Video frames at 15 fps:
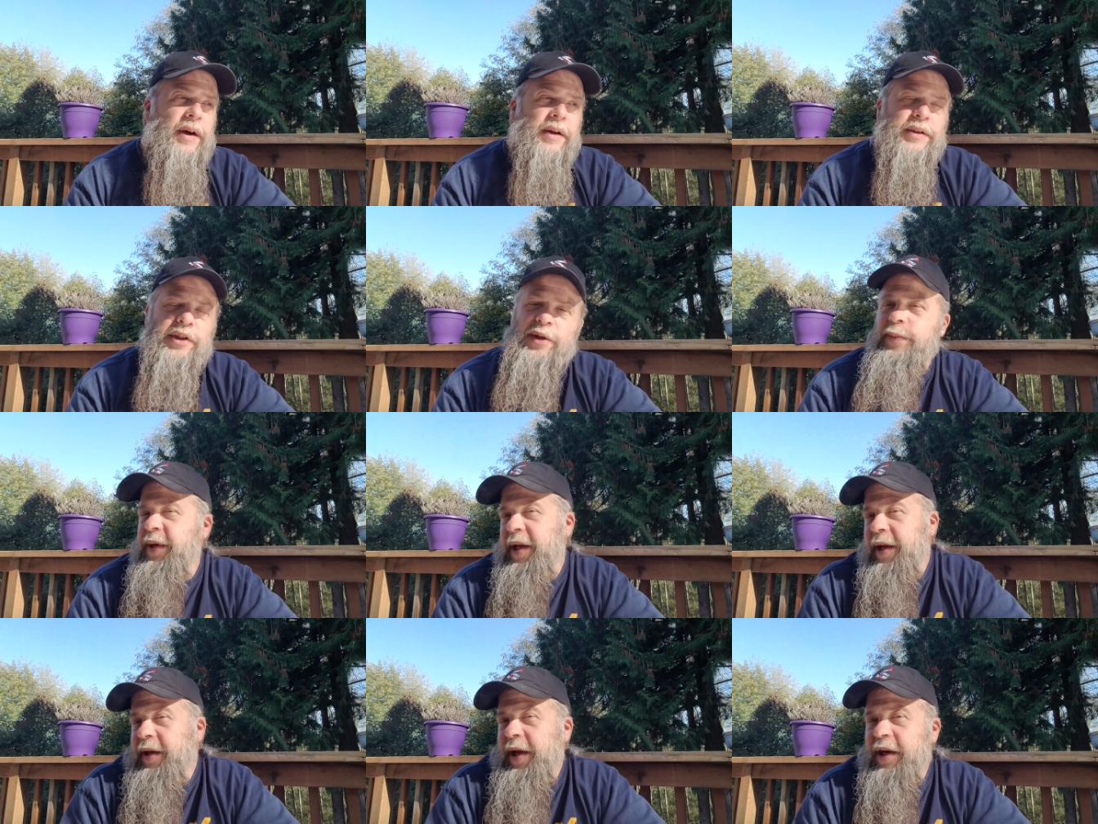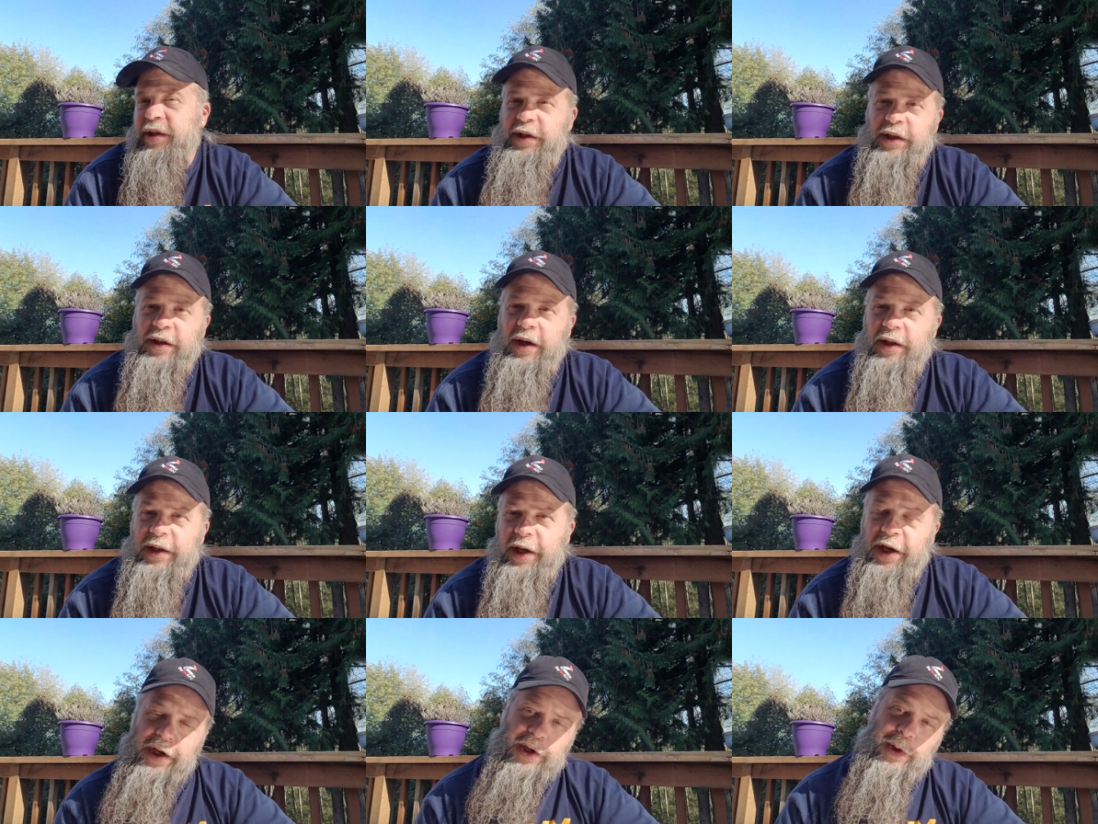Somebody actually thought
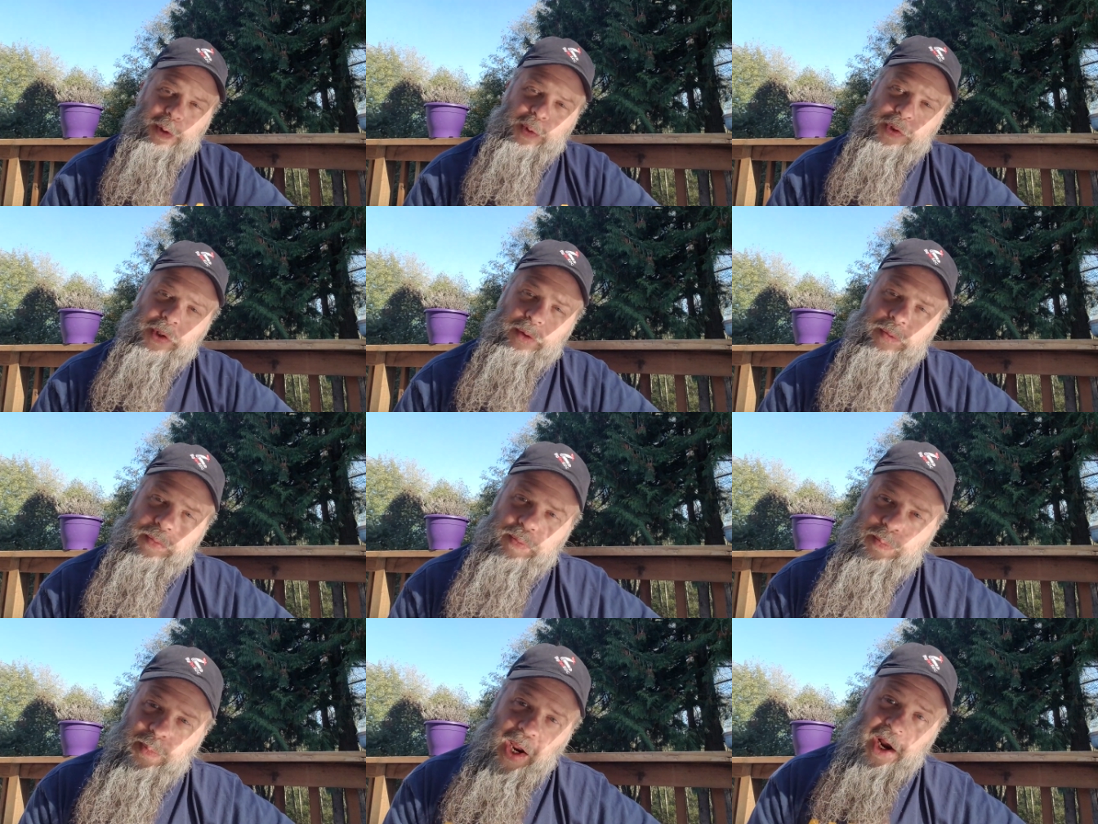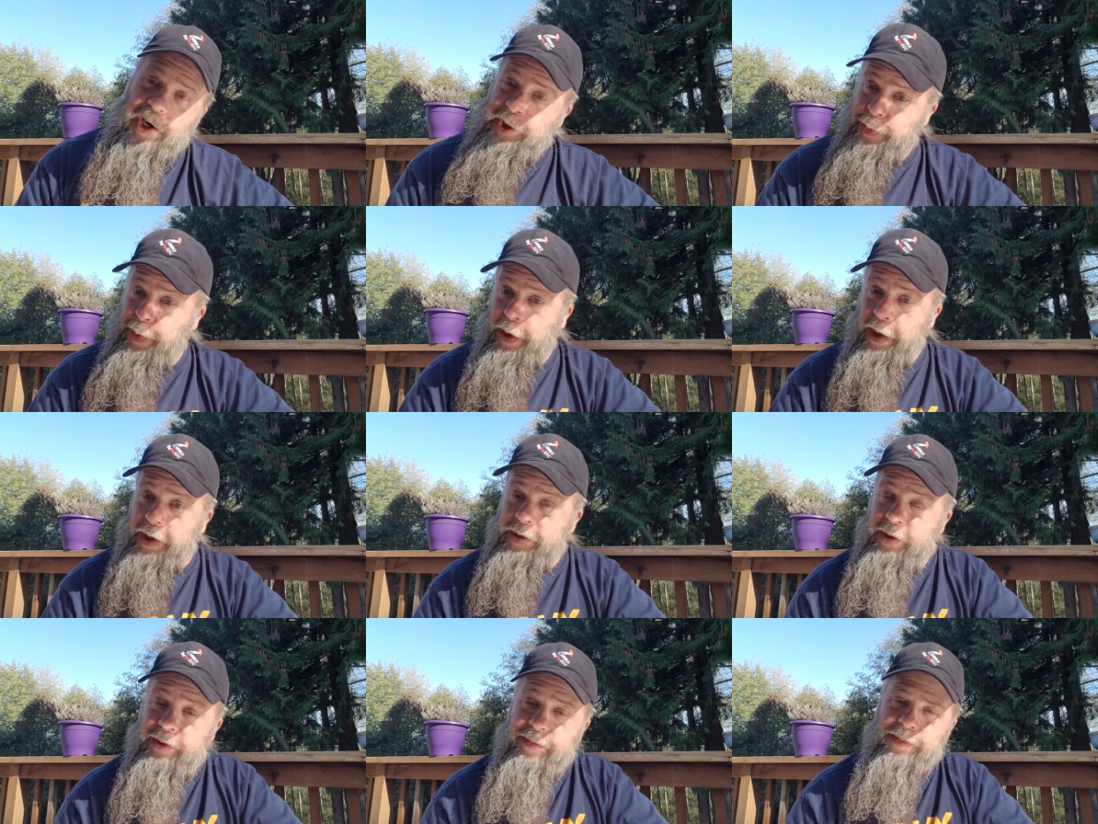they could use my experience.